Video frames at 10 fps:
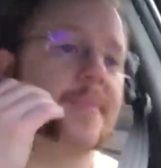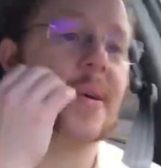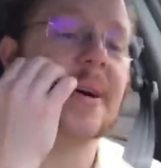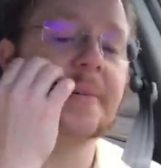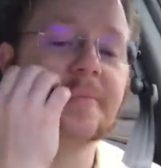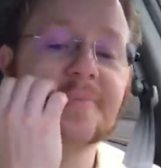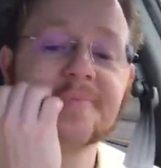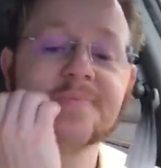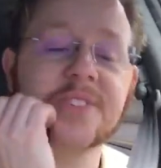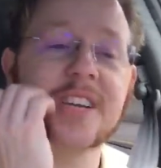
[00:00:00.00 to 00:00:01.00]
well,
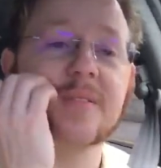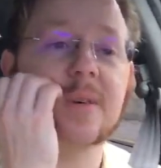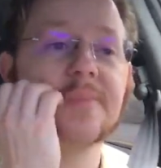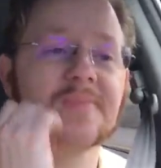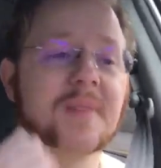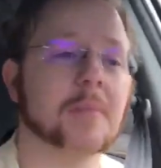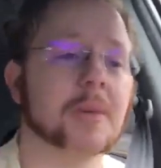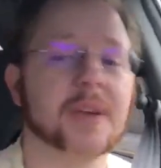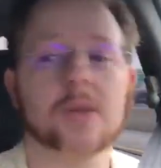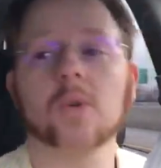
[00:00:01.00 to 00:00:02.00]
whatever. I'm going
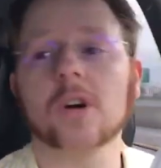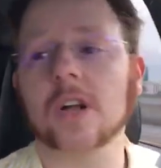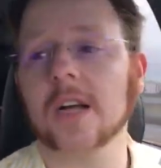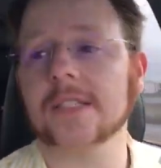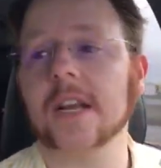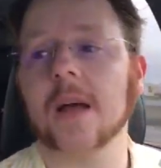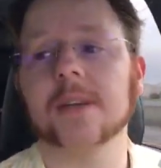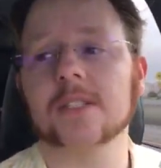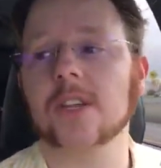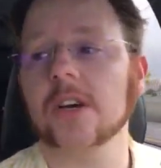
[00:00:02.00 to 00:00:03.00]
to be to work on time.
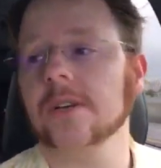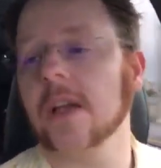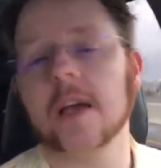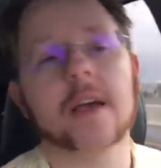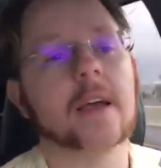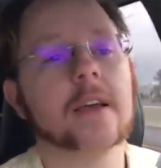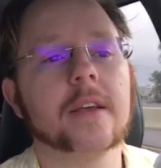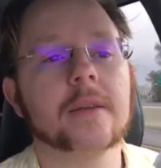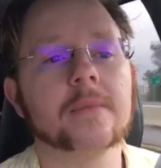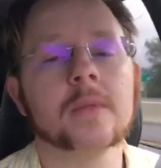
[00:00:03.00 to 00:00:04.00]
That's good. Yay.